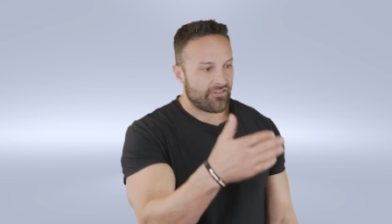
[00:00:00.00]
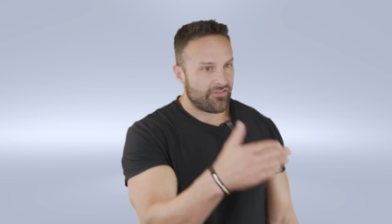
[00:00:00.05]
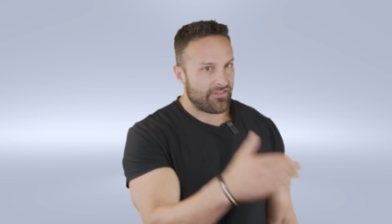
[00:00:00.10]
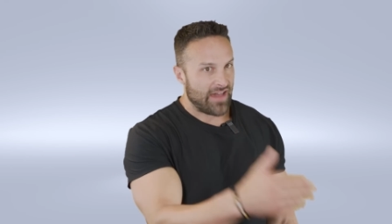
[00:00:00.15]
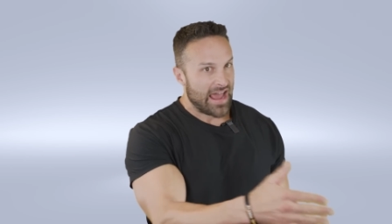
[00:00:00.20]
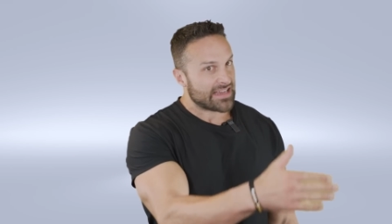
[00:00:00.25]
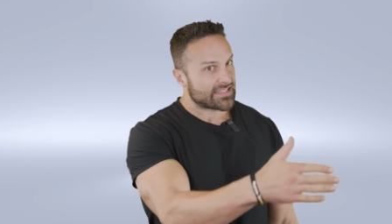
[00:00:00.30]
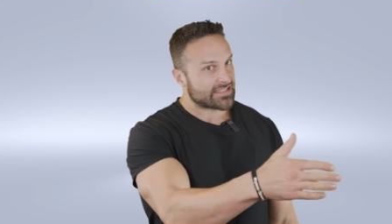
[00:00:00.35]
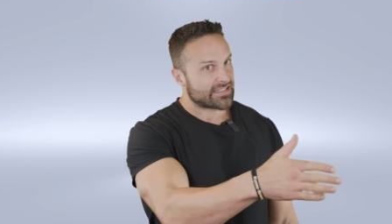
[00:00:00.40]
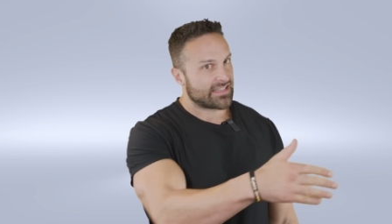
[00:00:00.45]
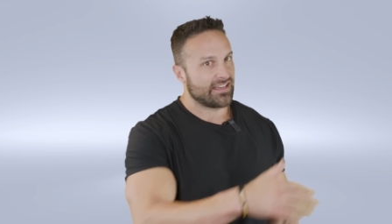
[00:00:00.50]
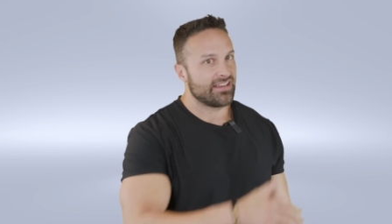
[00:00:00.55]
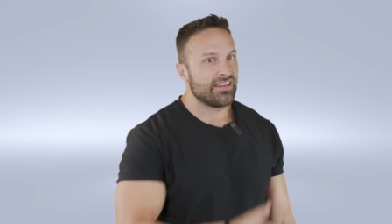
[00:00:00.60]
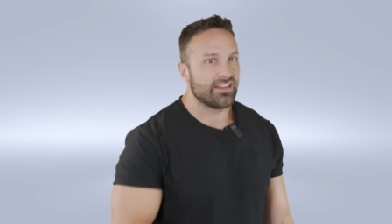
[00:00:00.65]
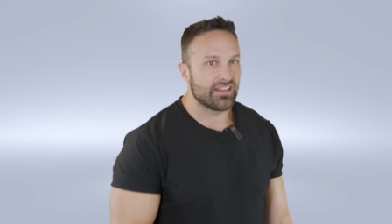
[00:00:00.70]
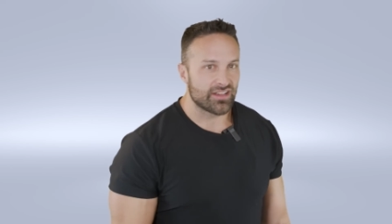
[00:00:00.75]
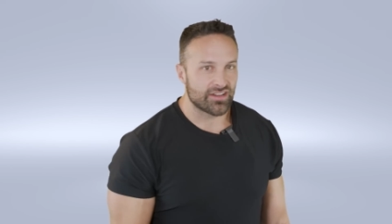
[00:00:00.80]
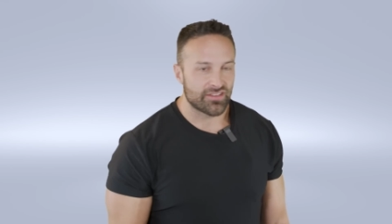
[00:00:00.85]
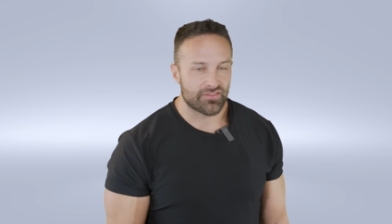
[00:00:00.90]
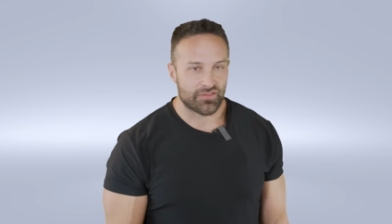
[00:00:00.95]
fasted,
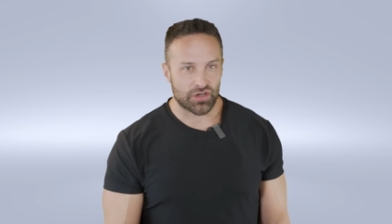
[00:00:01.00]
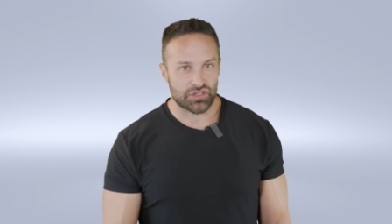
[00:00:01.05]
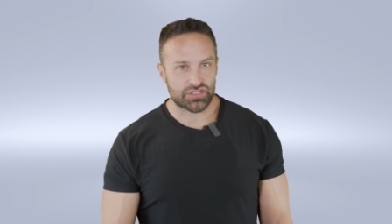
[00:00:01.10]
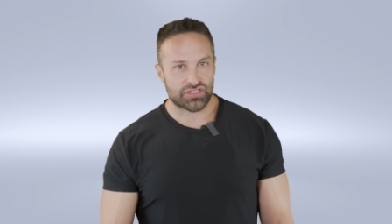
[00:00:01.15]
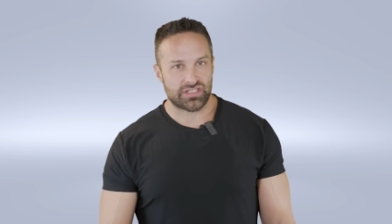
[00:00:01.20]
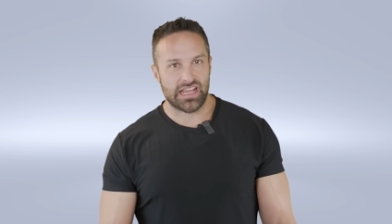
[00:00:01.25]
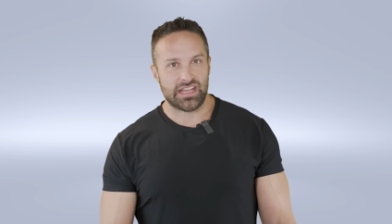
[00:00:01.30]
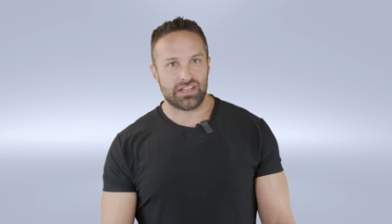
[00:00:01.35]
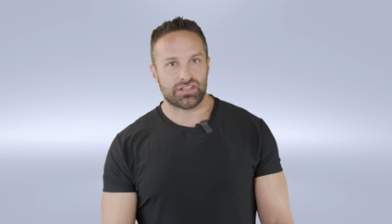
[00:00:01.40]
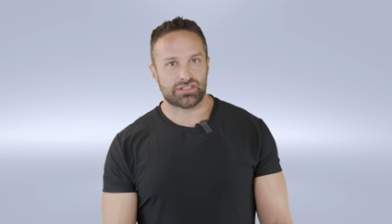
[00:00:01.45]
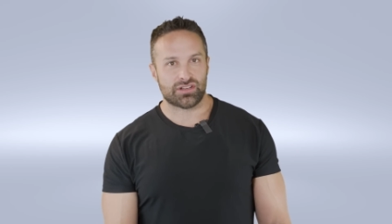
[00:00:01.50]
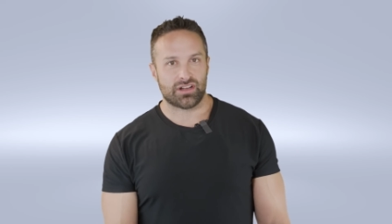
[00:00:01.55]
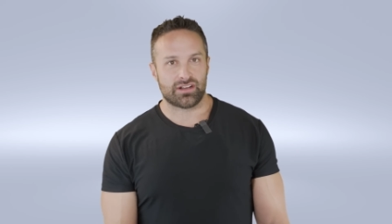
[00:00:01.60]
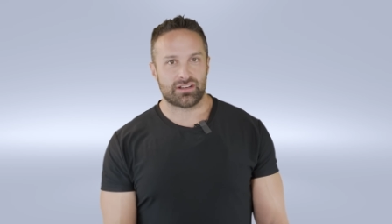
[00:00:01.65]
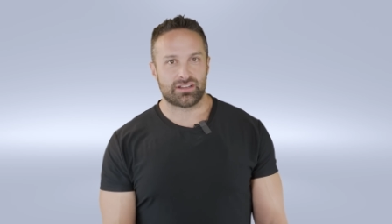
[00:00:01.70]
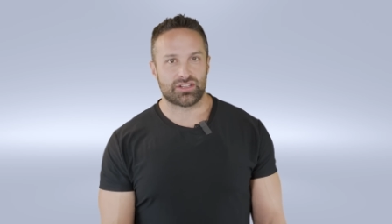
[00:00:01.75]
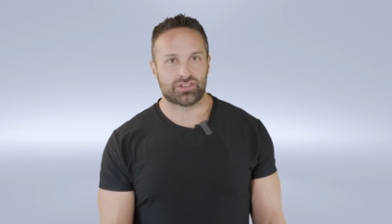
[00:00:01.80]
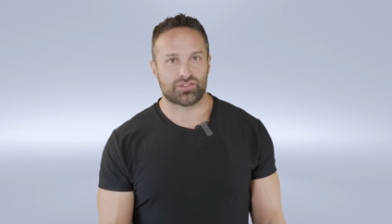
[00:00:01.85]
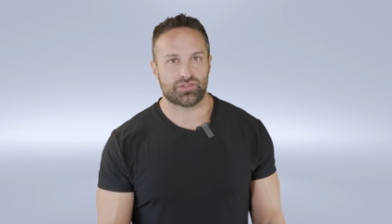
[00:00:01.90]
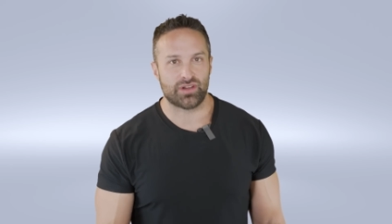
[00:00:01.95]
first day you
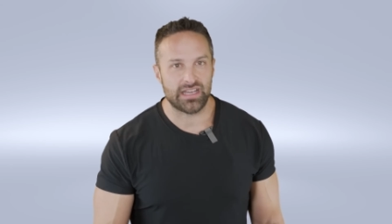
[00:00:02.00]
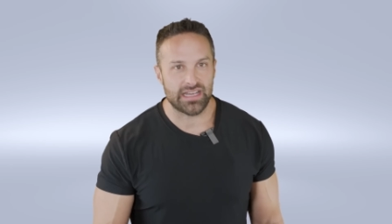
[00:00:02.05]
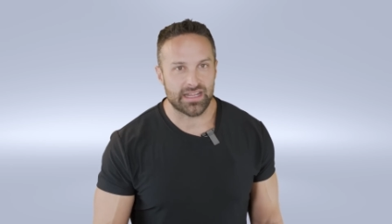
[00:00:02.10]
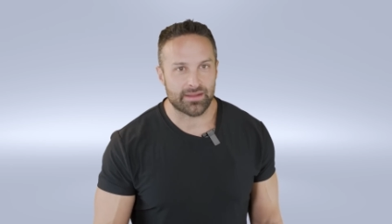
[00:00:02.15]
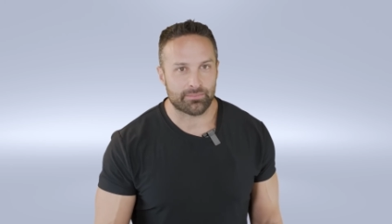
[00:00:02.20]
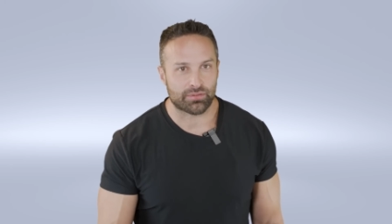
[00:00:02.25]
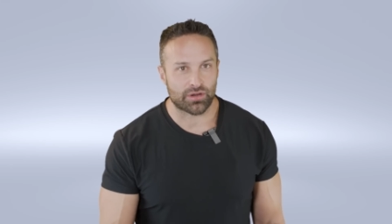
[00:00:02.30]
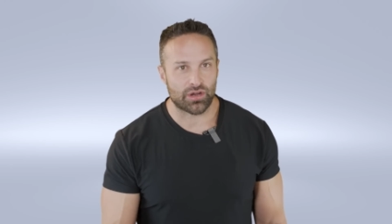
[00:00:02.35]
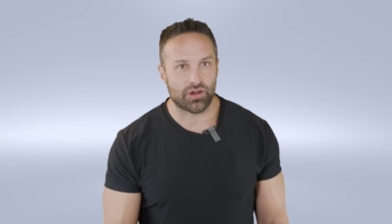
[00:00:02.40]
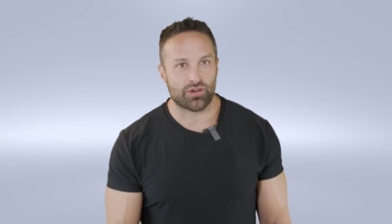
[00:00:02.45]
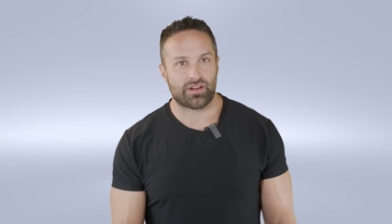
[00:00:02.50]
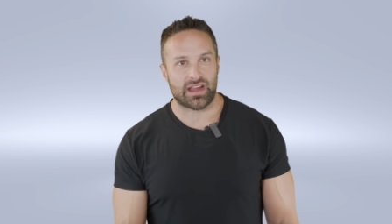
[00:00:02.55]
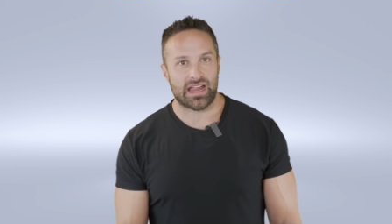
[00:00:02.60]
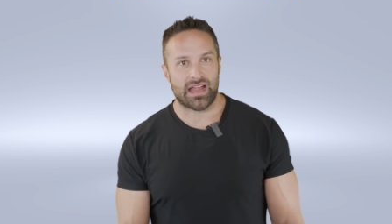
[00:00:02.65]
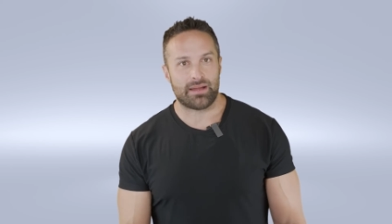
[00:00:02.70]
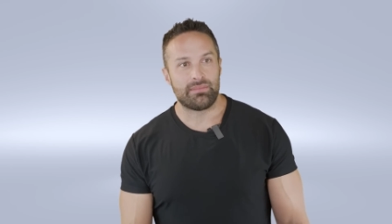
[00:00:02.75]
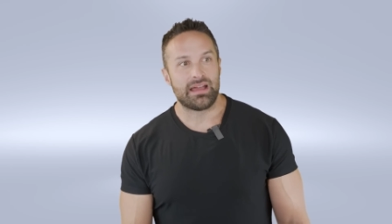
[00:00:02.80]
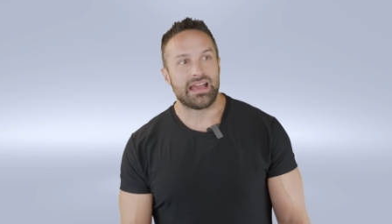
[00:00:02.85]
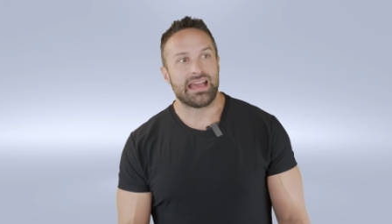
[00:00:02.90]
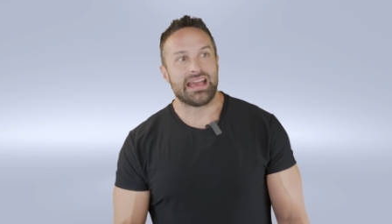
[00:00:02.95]
started the training
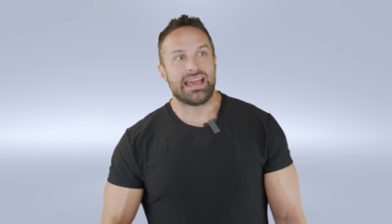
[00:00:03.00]
program,